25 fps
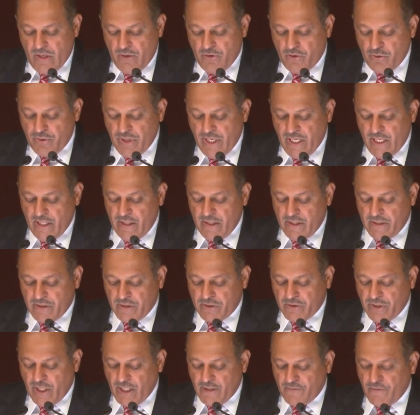Today, this
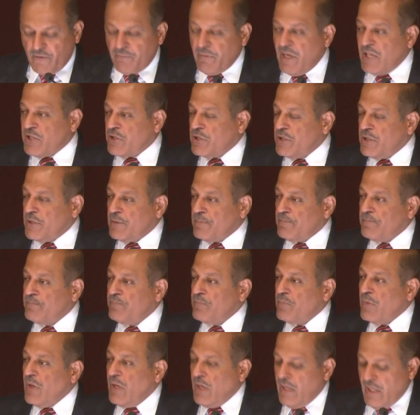transformation
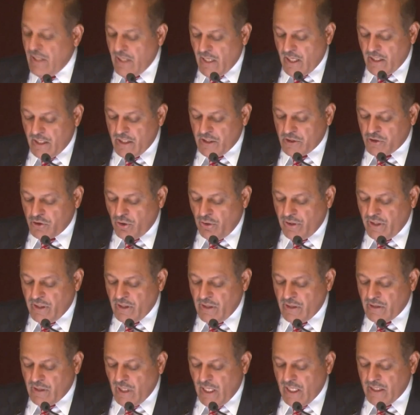in our
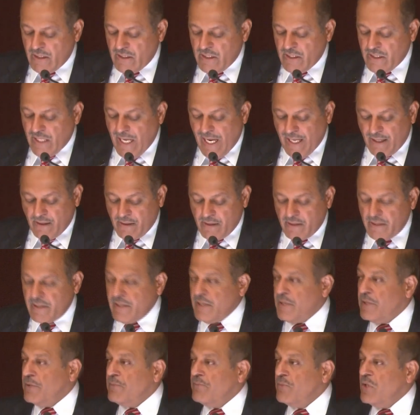historical ties is anchored
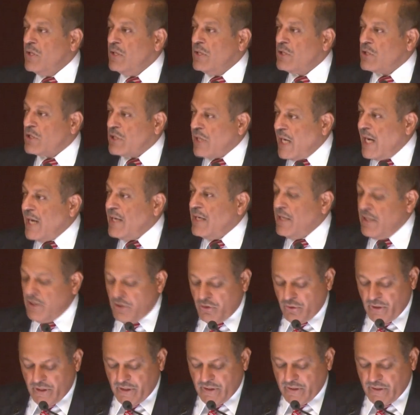in shared
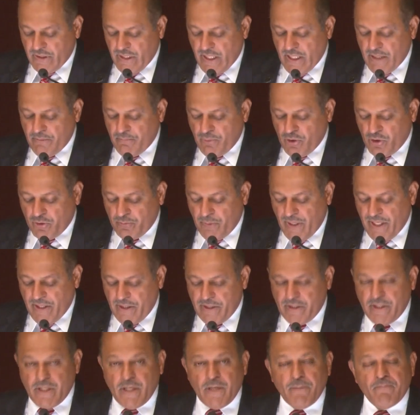interests and
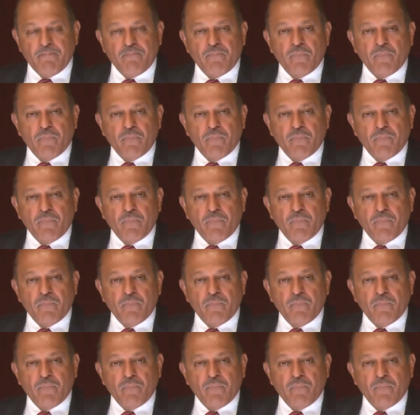prosperity.